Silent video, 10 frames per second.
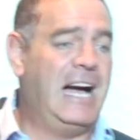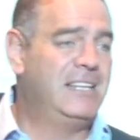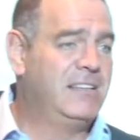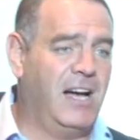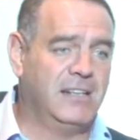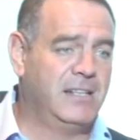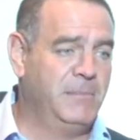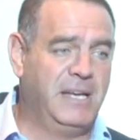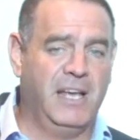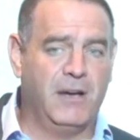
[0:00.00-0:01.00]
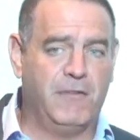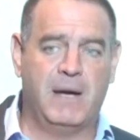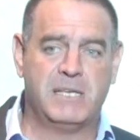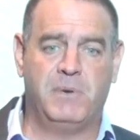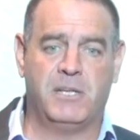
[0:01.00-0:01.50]
thought at the beginning of
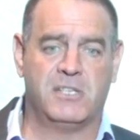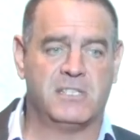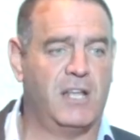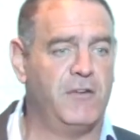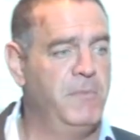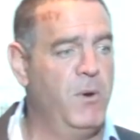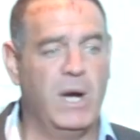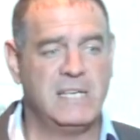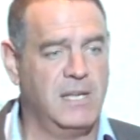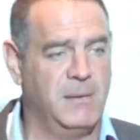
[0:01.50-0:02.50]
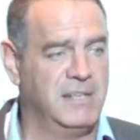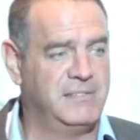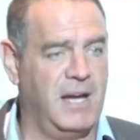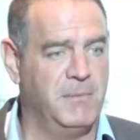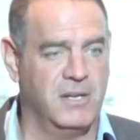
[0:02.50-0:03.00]
my speech, instead of me wasting my
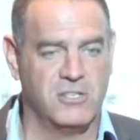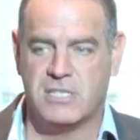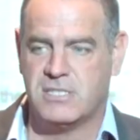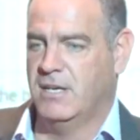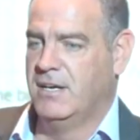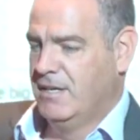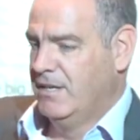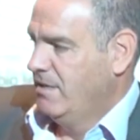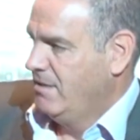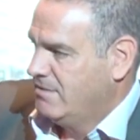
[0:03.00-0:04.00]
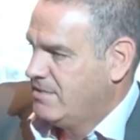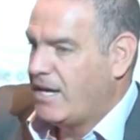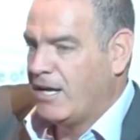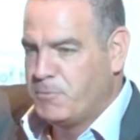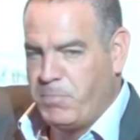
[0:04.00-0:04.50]
time here, just
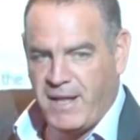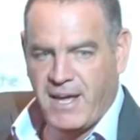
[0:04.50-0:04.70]
start play